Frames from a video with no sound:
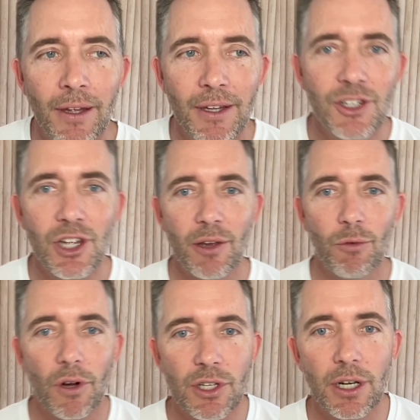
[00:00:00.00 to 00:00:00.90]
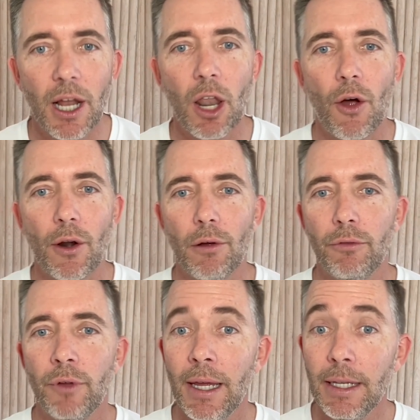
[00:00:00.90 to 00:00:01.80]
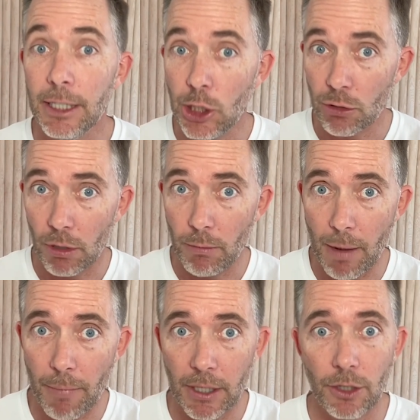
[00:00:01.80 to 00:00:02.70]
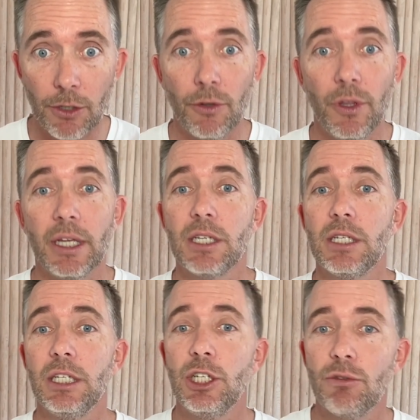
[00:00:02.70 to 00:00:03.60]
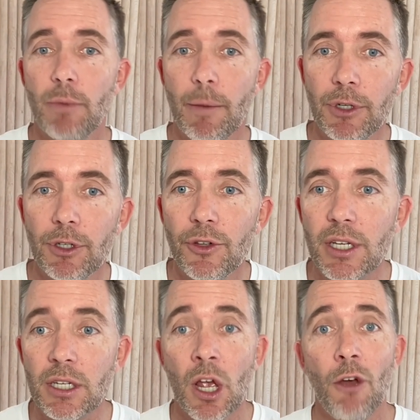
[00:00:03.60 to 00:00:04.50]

So there wasn't a lot of, did you remember to do this? Did you remember to do this?